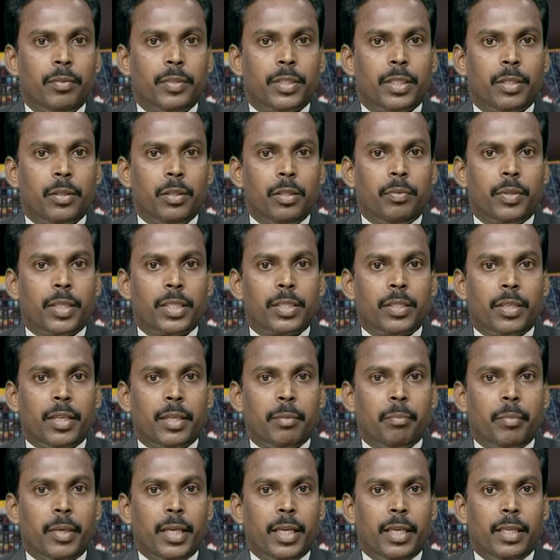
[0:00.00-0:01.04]
We shall go for a
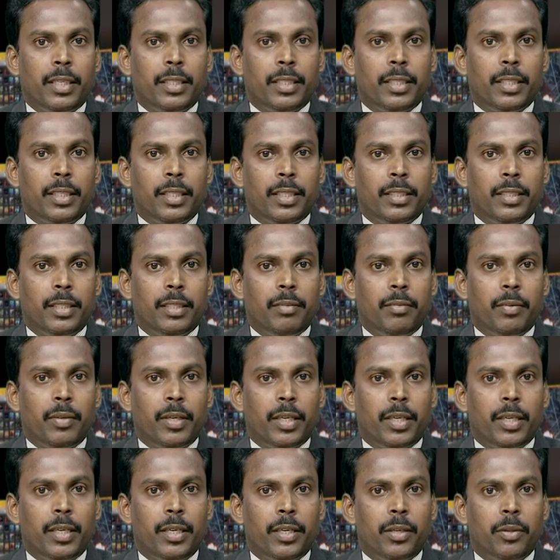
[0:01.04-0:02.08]
short break and then we
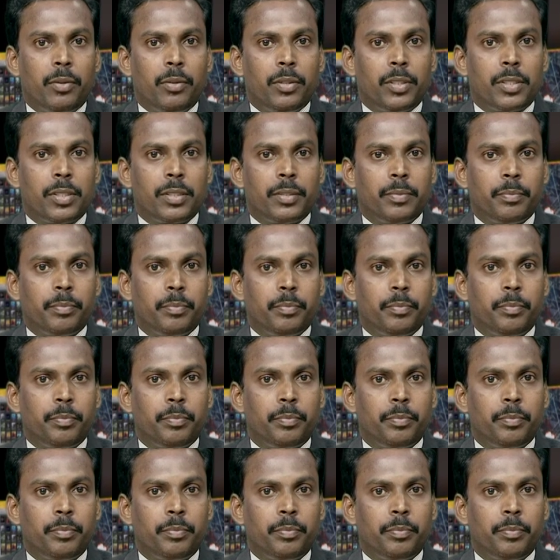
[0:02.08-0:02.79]
will continue this.